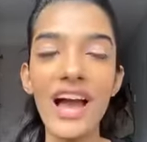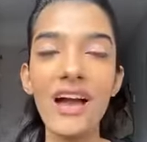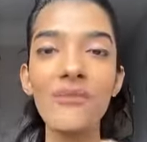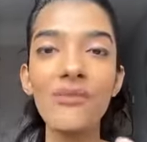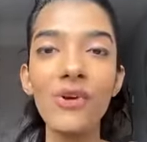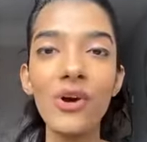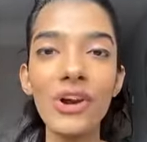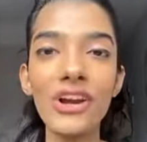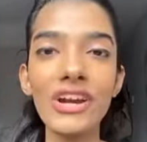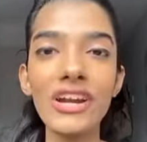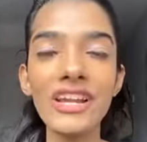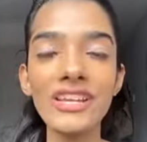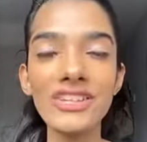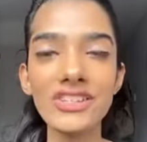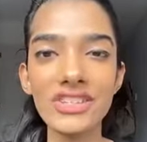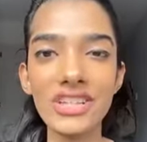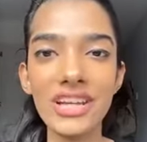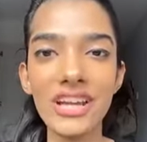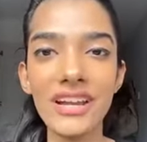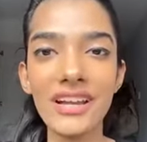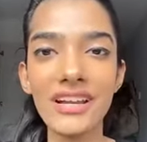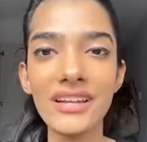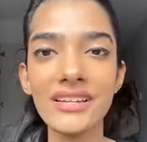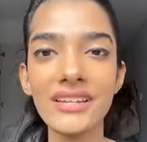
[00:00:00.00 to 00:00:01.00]
already
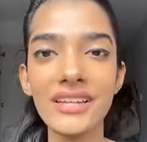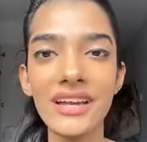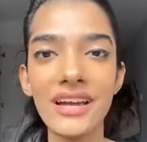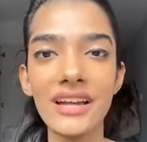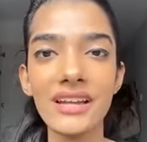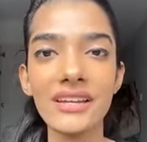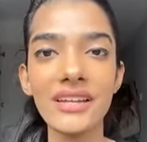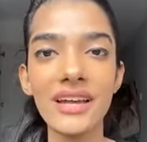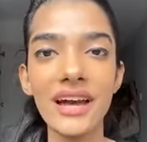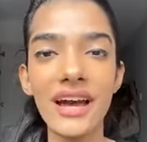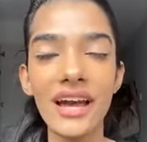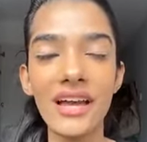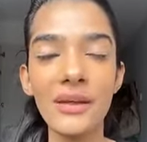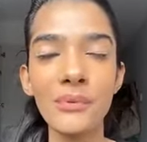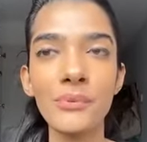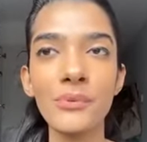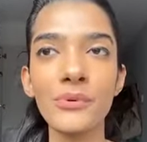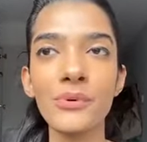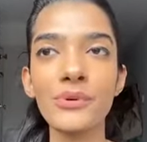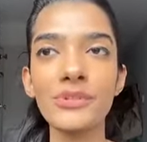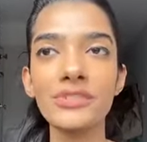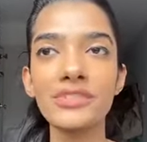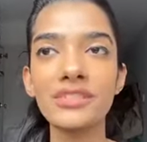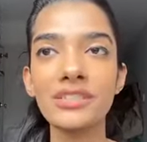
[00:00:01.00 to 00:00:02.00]
shared that I
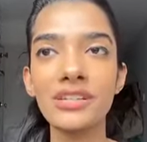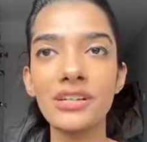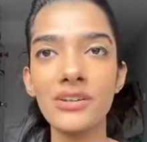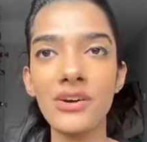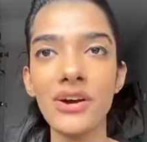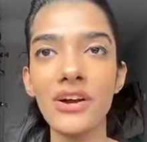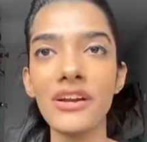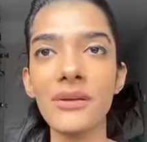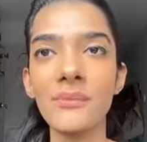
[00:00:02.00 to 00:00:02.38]
post a lot